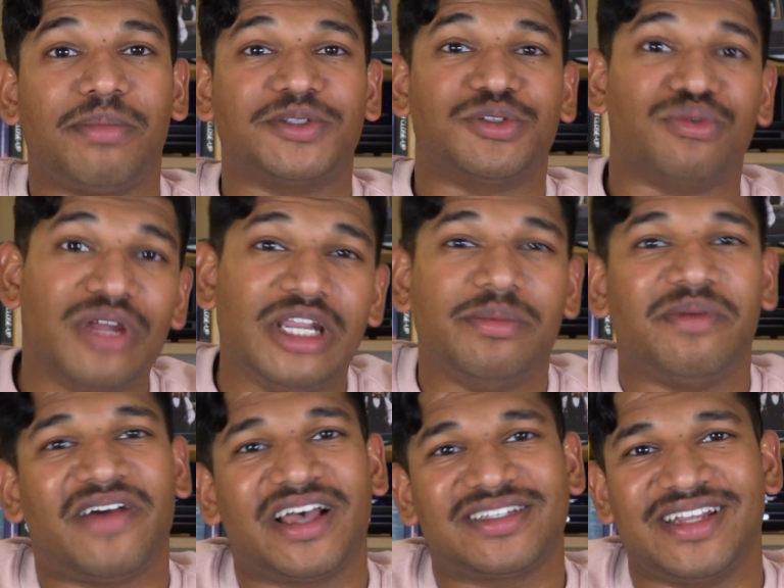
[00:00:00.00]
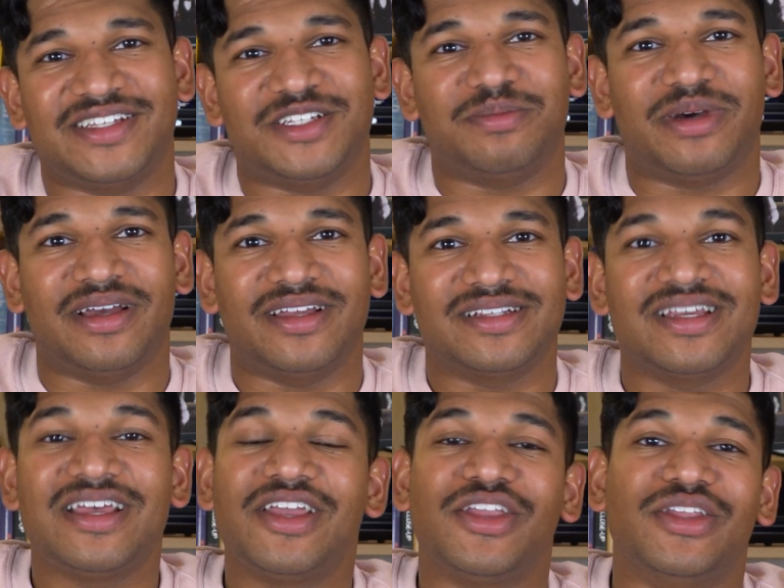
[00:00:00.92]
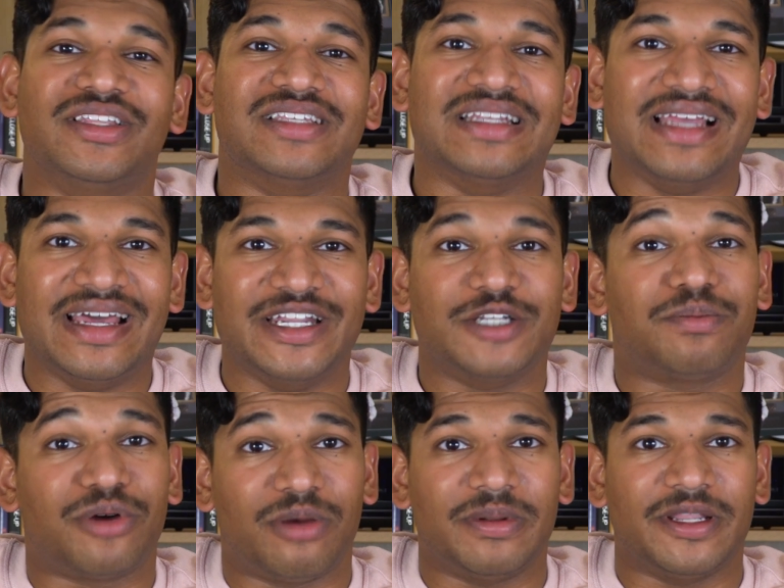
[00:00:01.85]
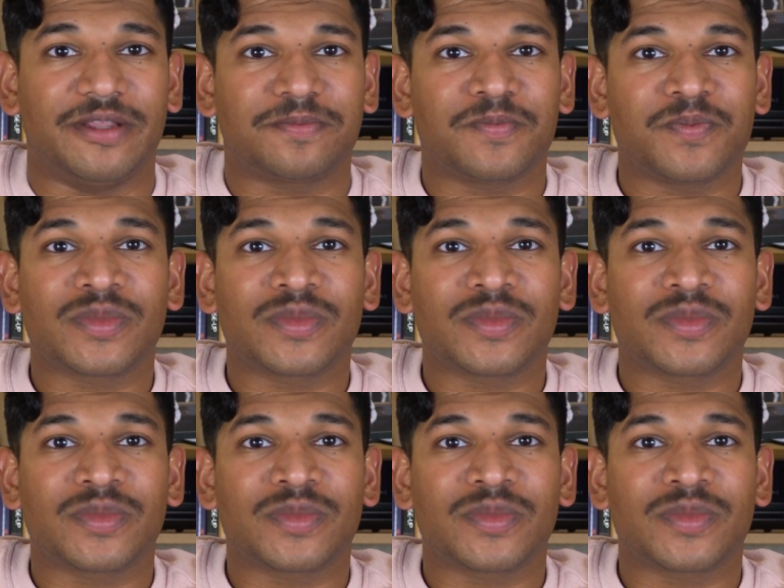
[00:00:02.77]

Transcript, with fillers: But to really be fascinated by it, you need to learn it properly.